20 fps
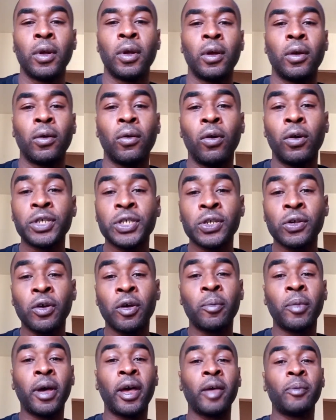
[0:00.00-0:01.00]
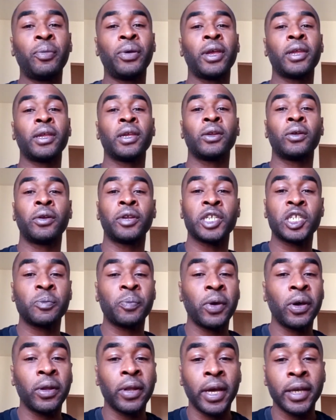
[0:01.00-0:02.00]
Also, in my opinion, on a
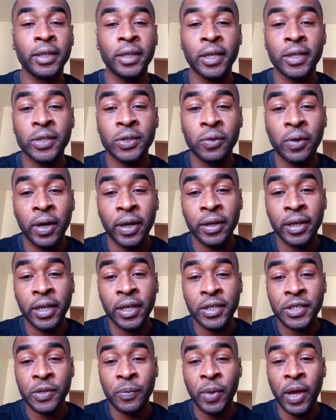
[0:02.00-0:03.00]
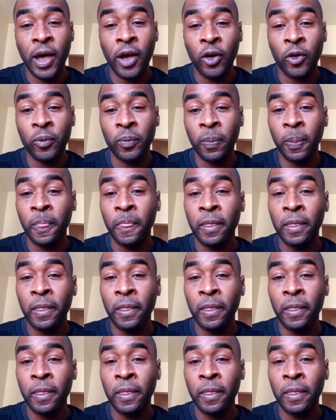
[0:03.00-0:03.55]
spell like this, you're gonna need some help,